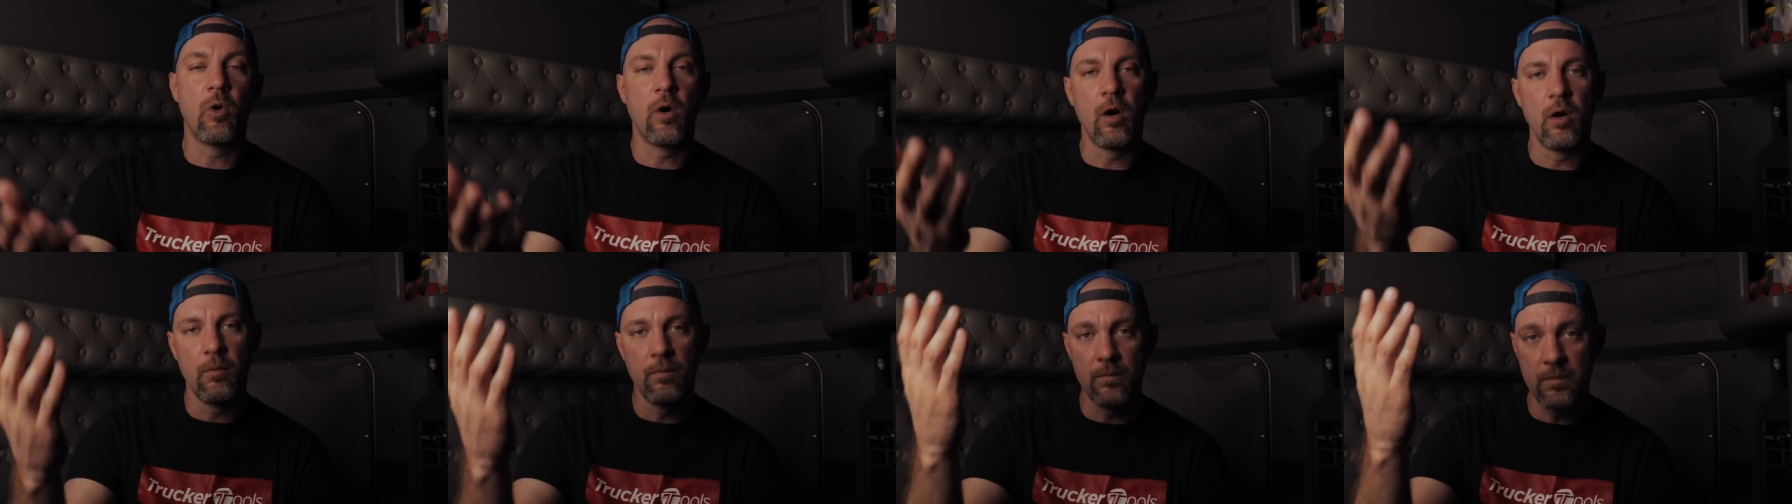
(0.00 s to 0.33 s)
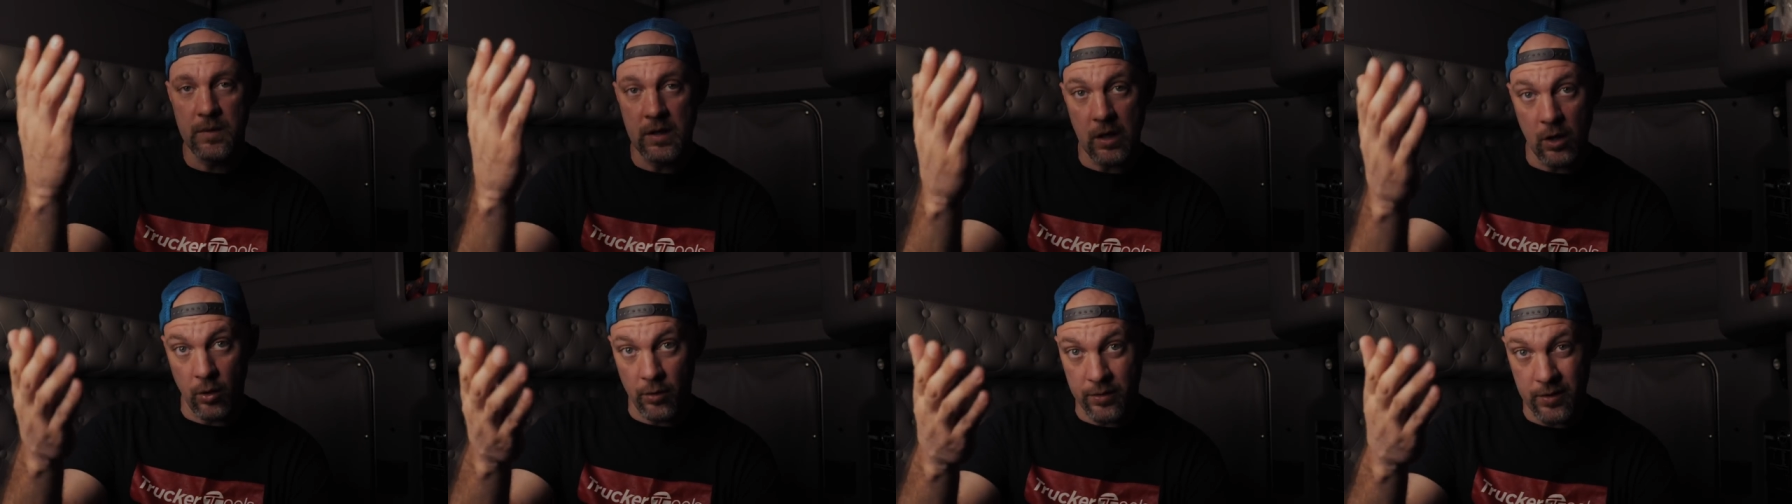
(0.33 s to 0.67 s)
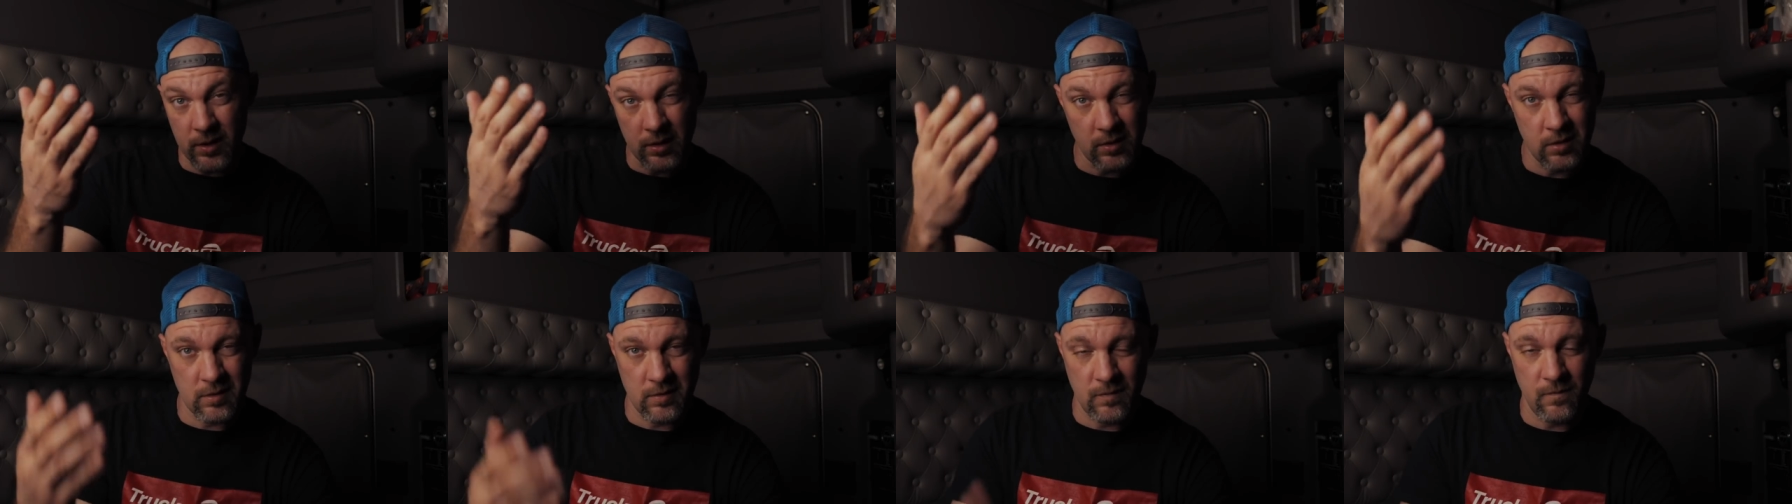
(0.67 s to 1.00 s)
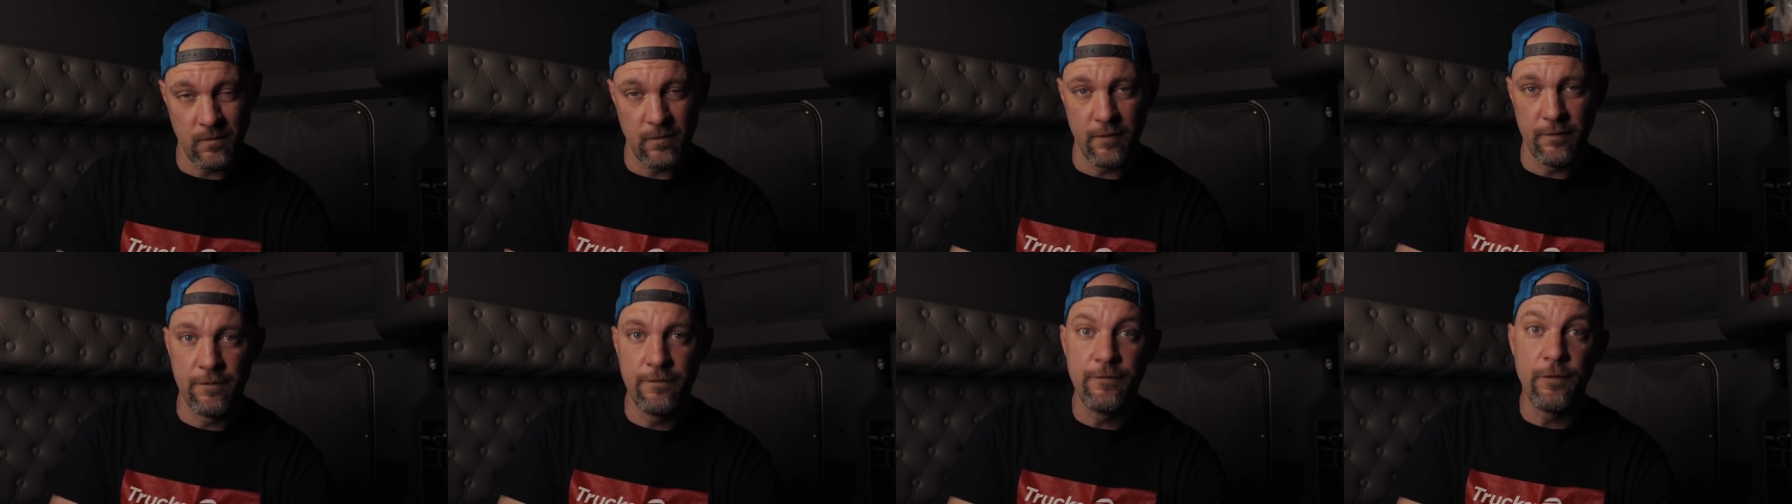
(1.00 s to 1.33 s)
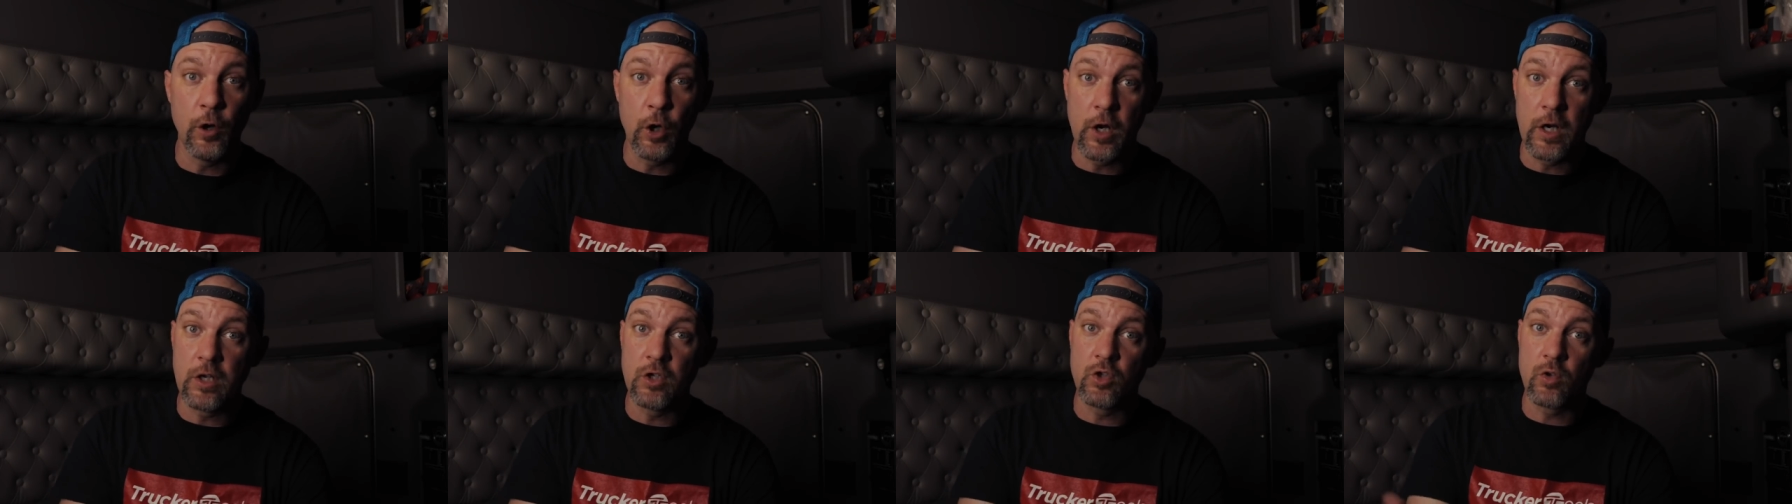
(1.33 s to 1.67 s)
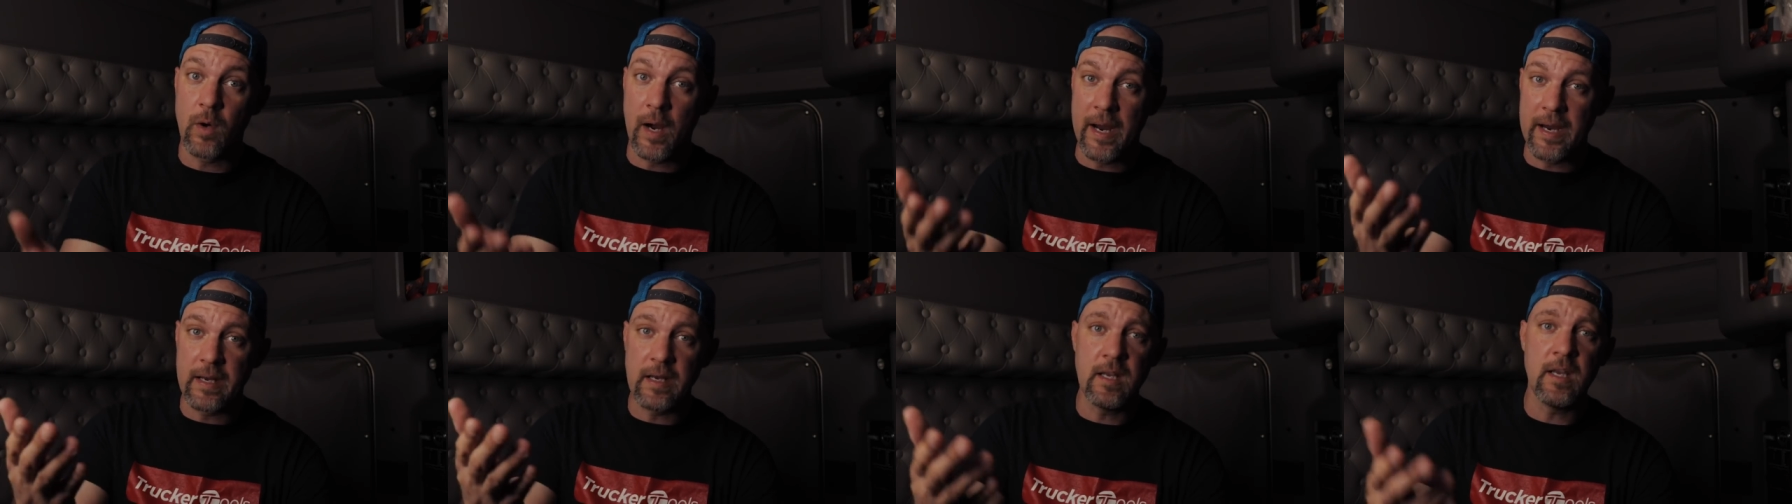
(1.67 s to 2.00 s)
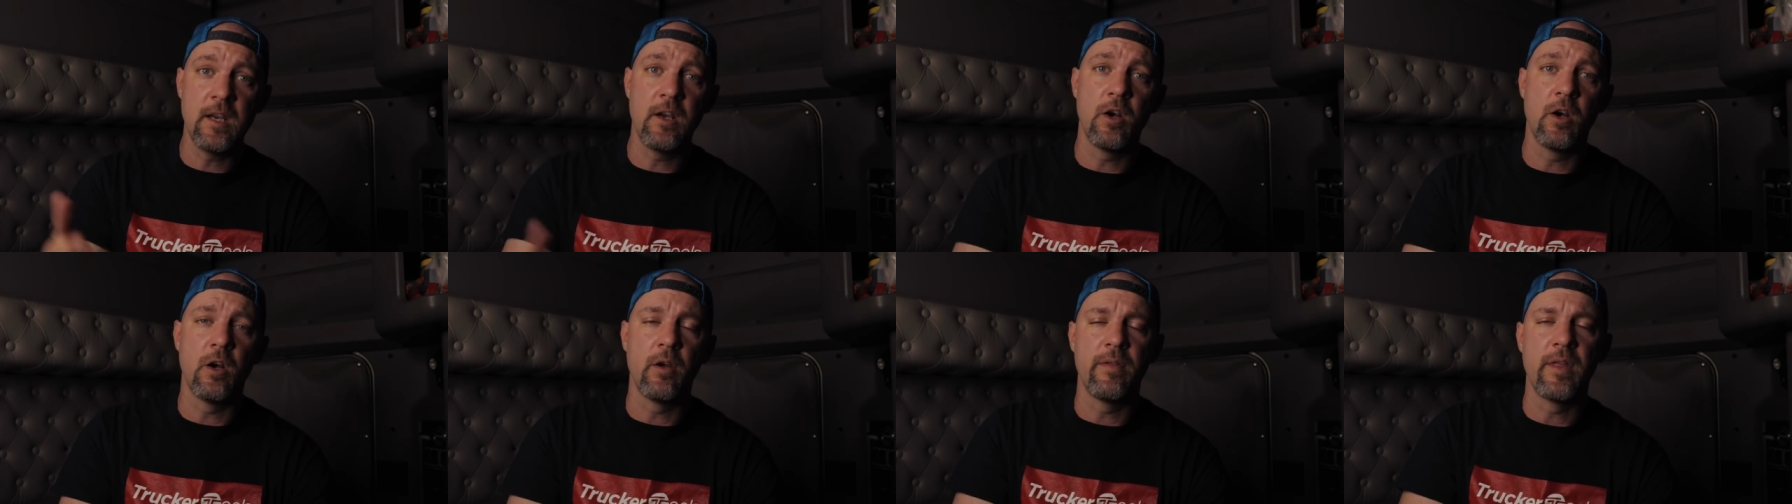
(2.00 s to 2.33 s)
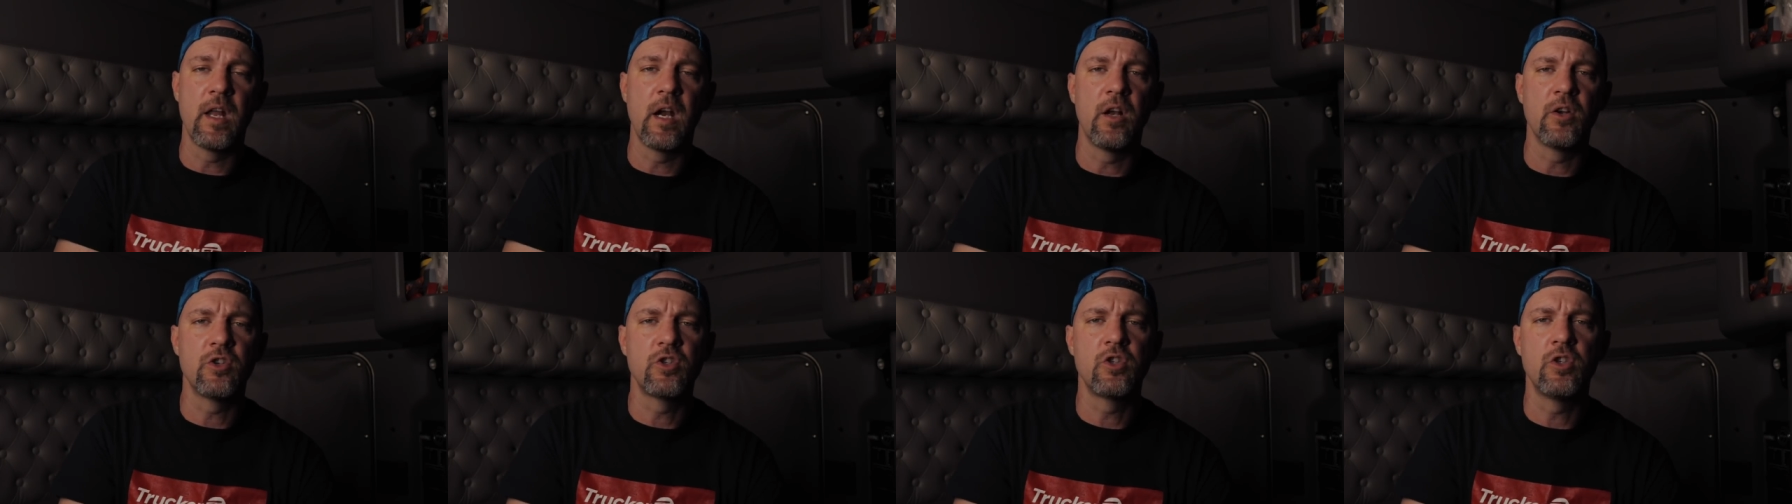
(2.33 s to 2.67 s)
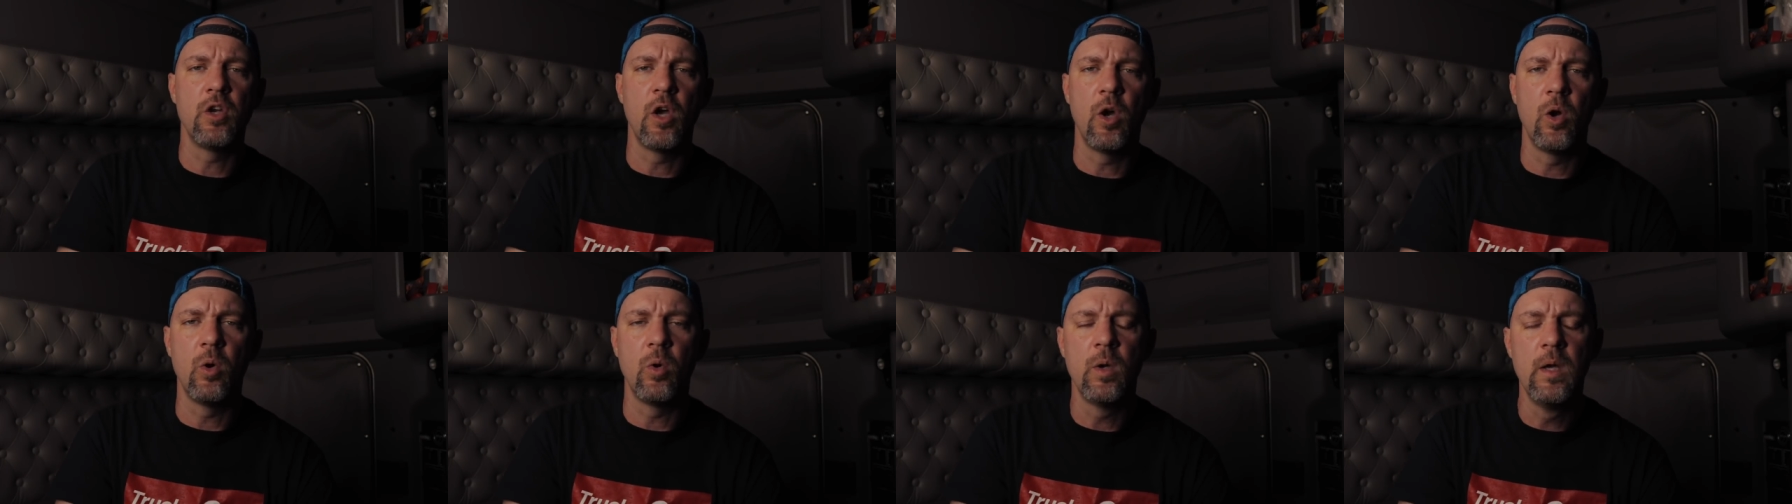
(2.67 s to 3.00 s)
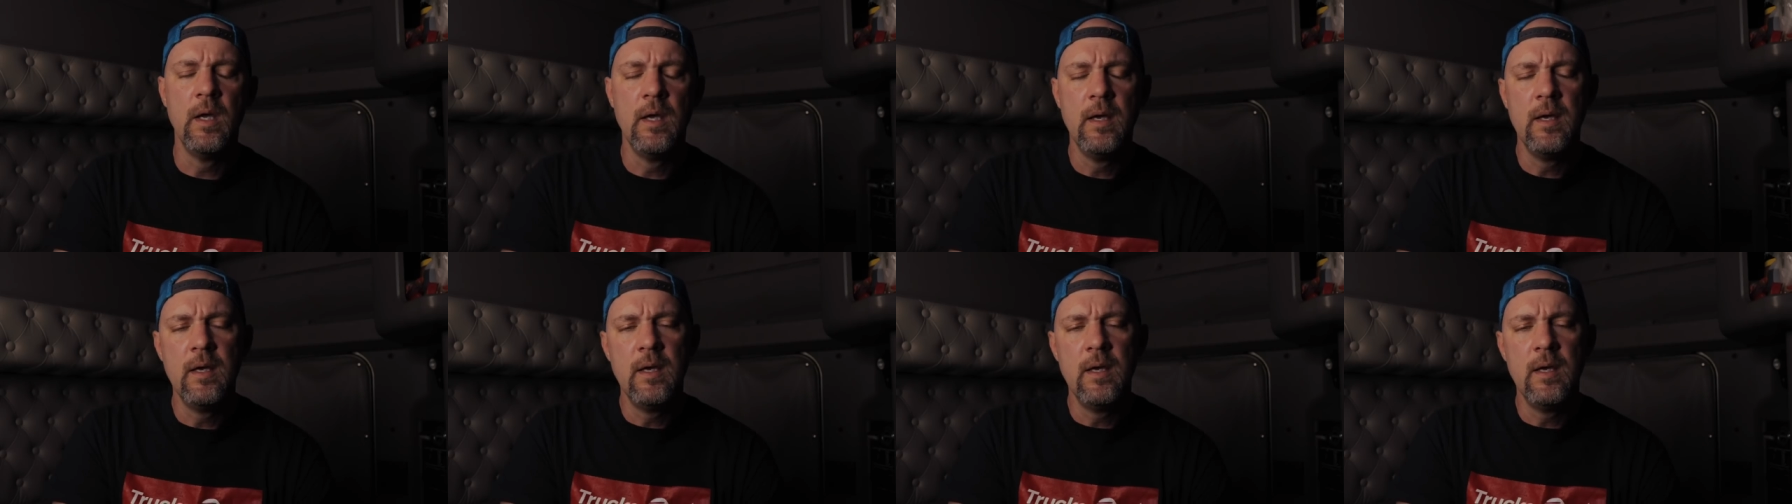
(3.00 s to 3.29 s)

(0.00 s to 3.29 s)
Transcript: or you know, this footage right here that I'll show,